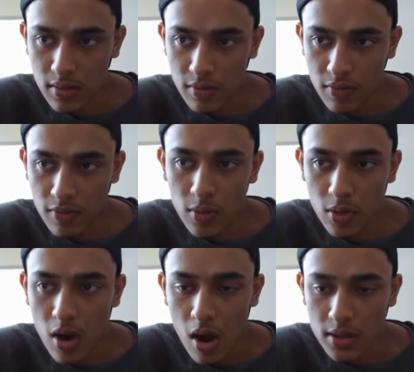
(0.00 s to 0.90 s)
full
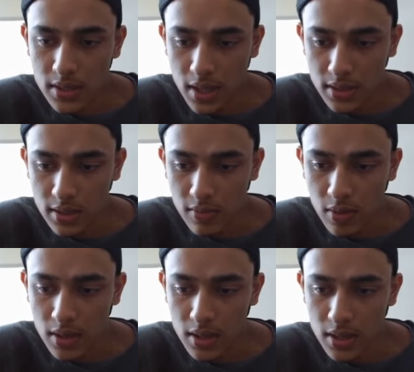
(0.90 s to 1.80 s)
context of
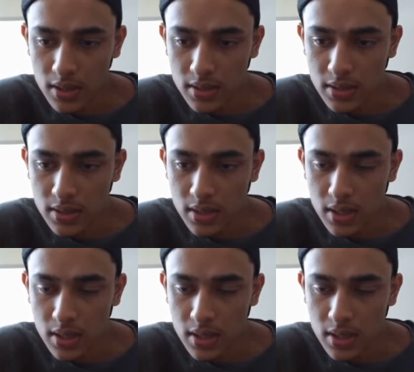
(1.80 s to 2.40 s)
what it is